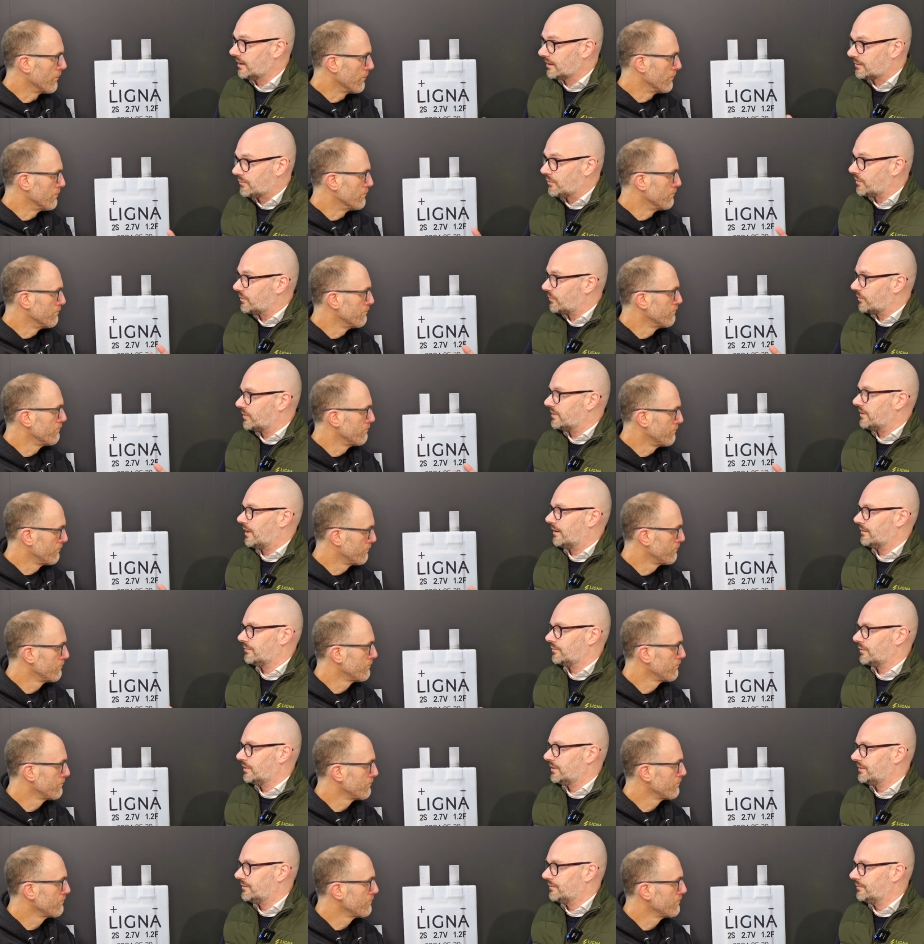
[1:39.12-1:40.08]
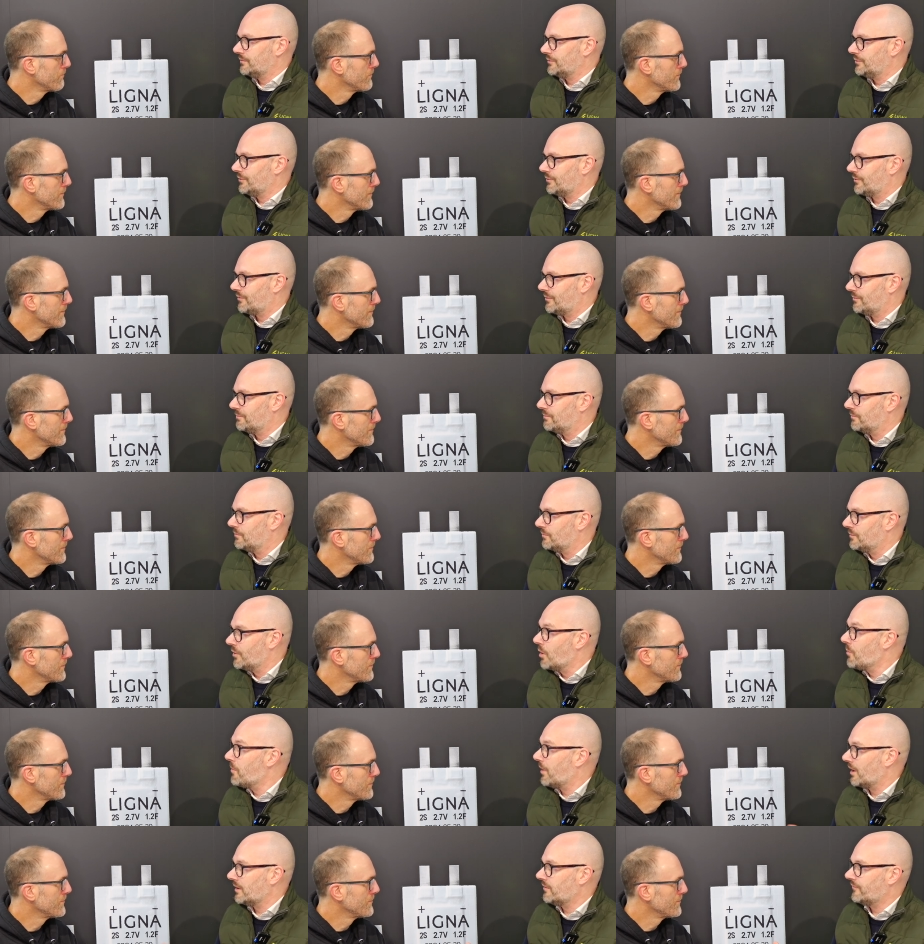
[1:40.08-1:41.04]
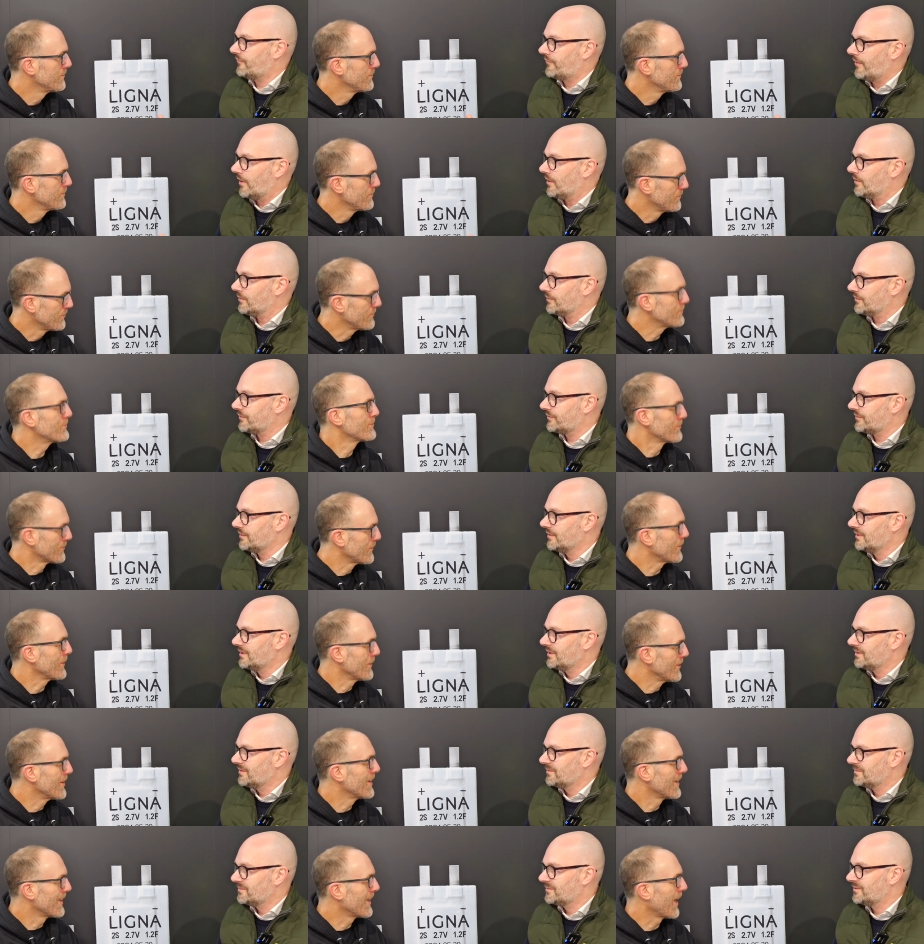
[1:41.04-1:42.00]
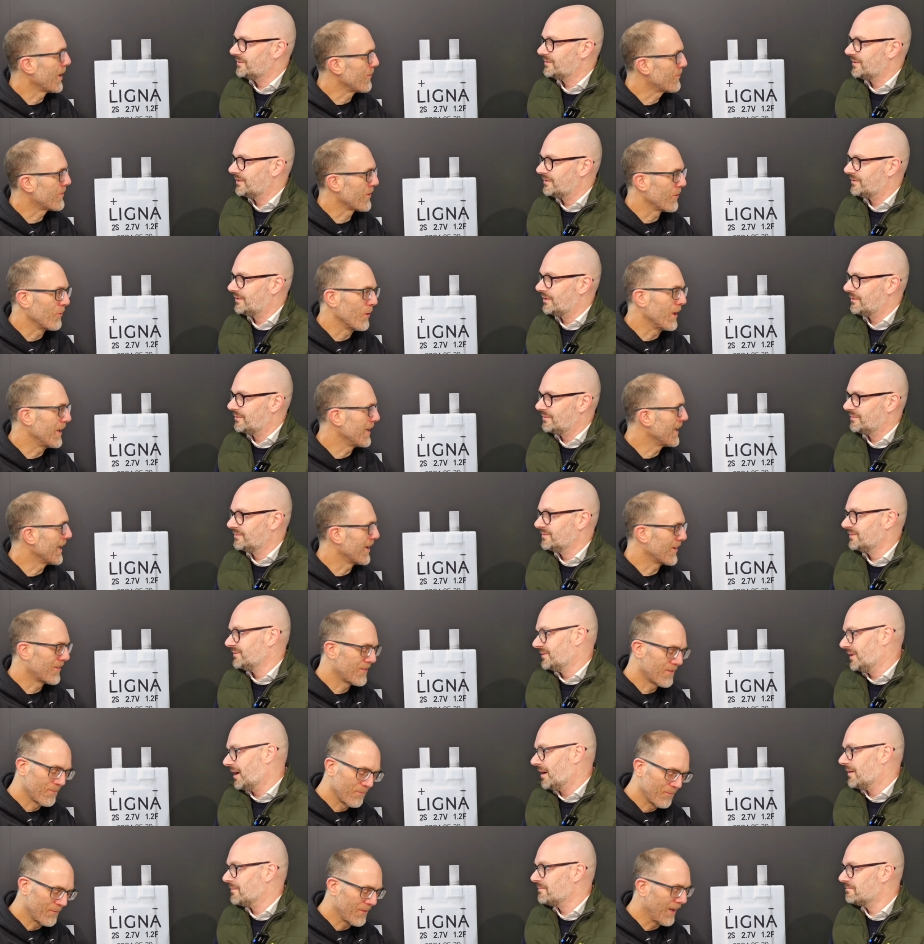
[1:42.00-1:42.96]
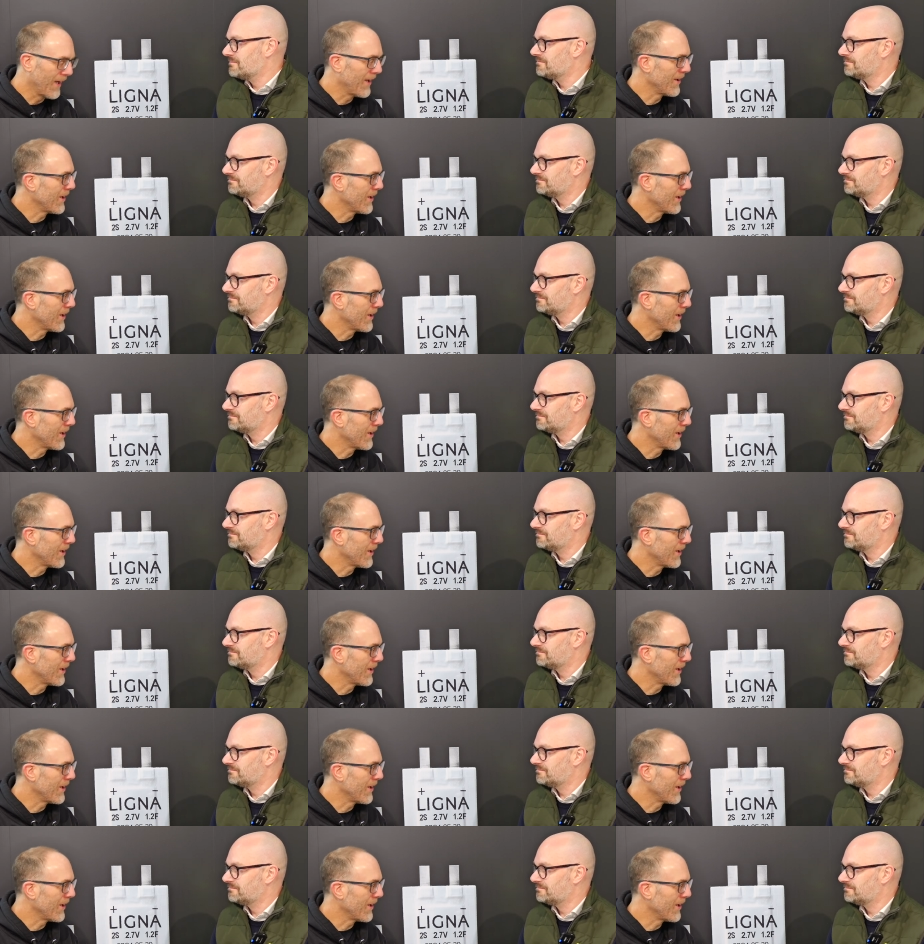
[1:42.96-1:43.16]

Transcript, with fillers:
Speaker 1: like with your mobile phones. Absolutely, yes. Yeah.